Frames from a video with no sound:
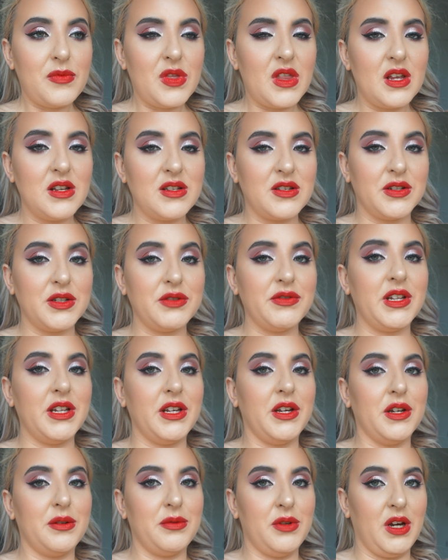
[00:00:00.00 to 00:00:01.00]
So it's really
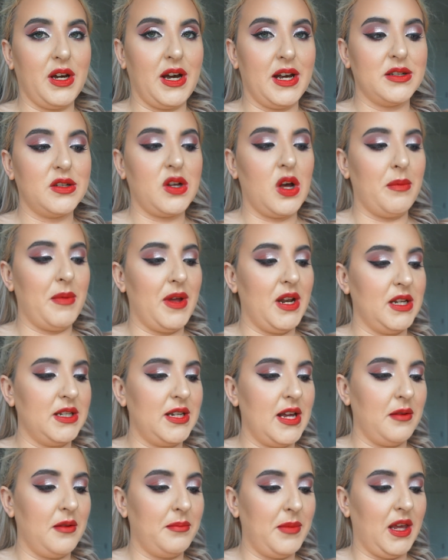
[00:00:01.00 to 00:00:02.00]
good when you guys comment and
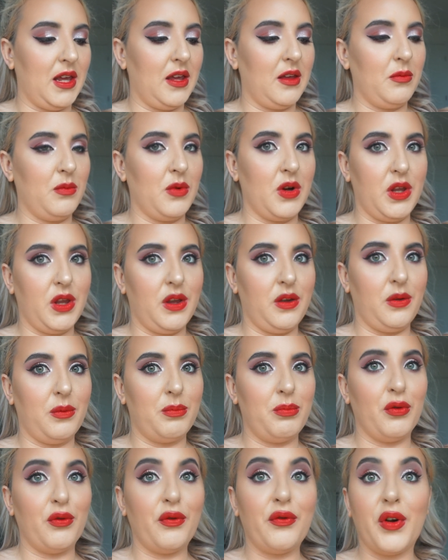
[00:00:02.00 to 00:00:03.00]
tell me what you
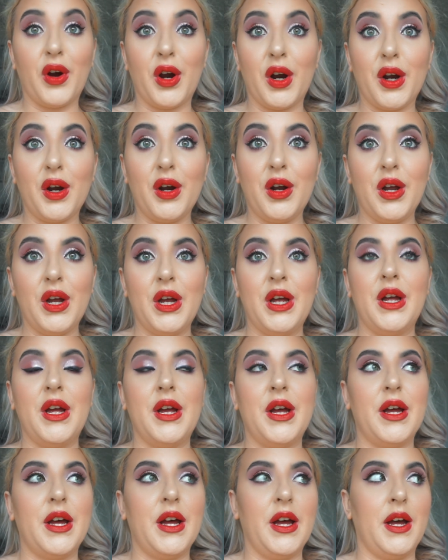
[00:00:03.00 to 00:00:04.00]
prefer.
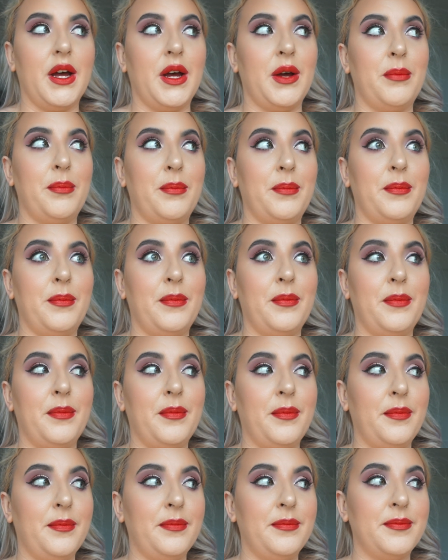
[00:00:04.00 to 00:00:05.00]

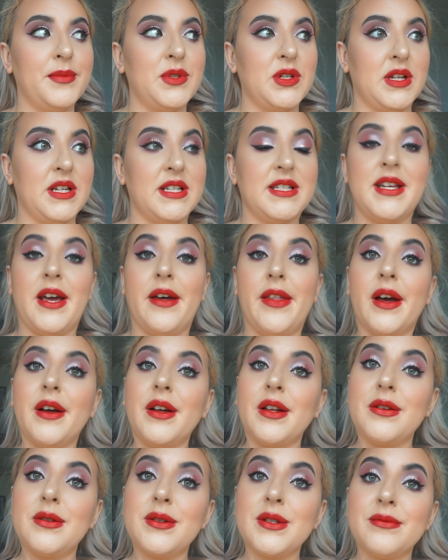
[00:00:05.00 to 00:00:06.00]
So let's see how that
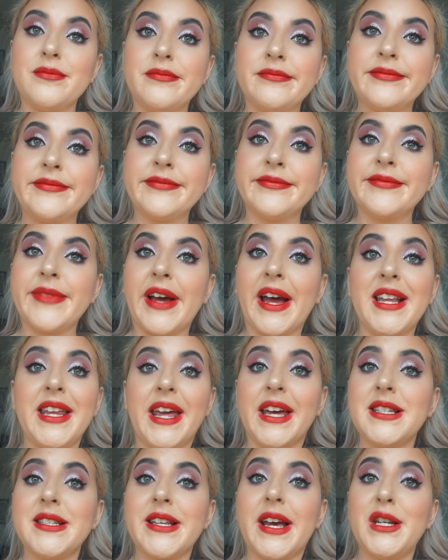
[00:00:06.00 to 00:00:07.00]
goes. And
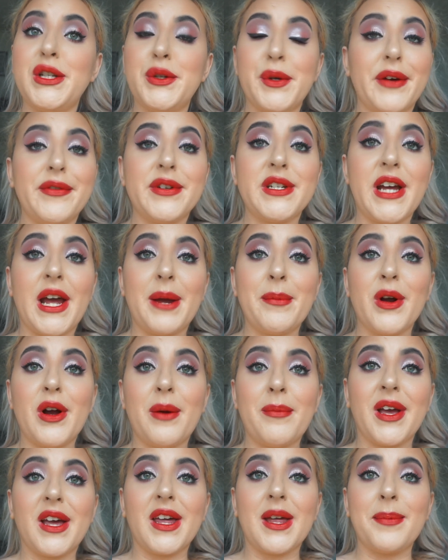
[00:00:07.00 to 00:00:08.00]
yes, I do have a timer on
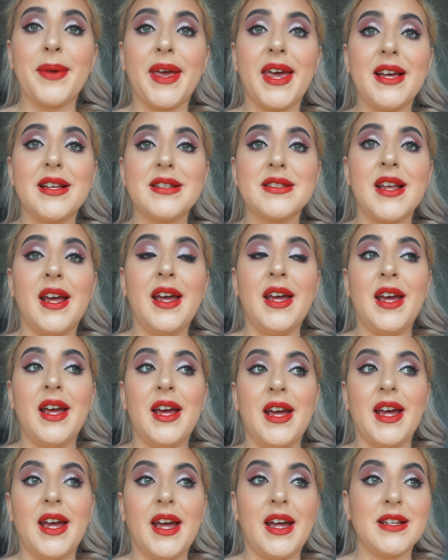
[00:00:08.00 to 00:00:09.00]
my cupcakes.
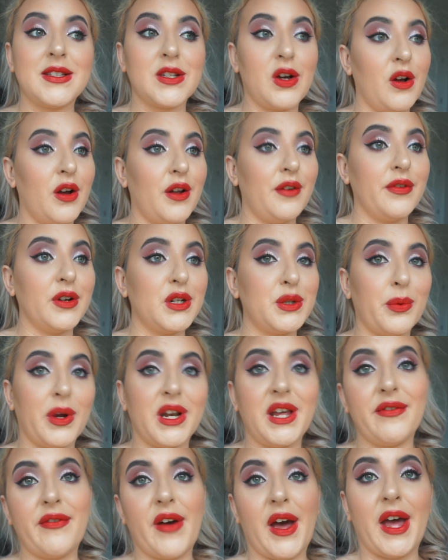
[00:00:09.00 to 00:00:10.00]
It's on for
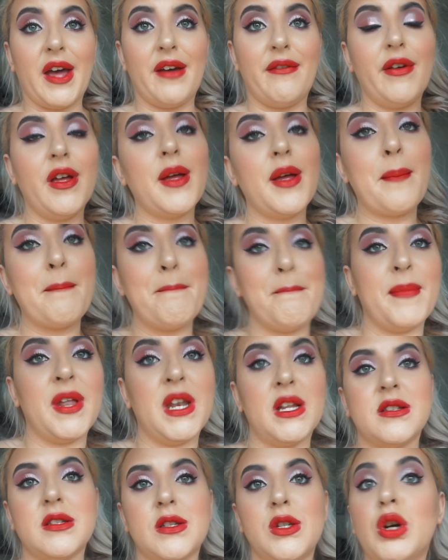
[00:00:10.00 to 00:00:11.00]
25
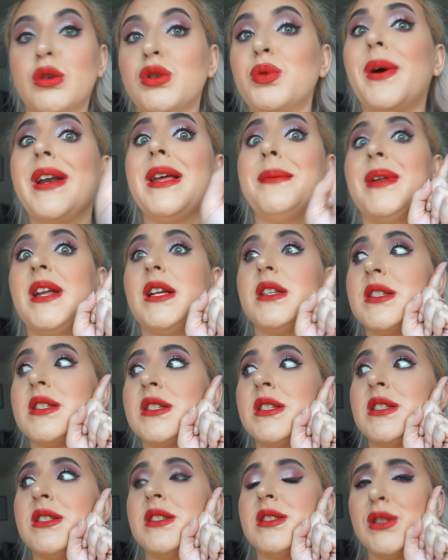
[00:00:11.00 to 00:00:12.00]
minutes. No, 20 minutes.
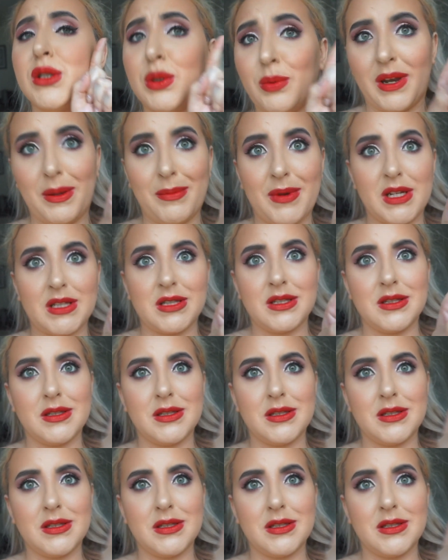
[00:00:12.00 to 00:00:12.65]
20 minutes.